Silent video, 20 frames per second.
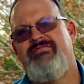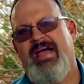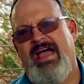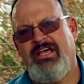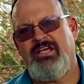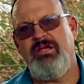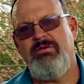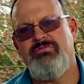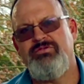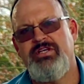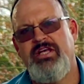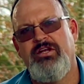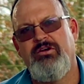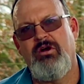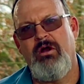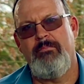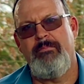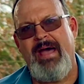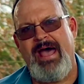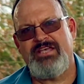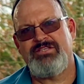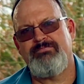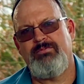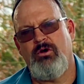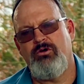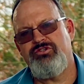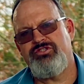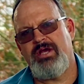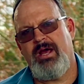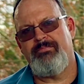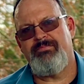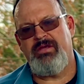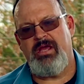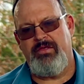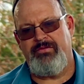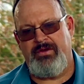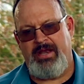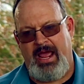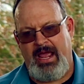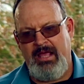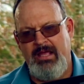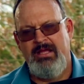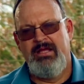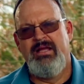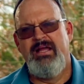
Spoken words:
vacuum sealer at Bass Pro Shop the other day.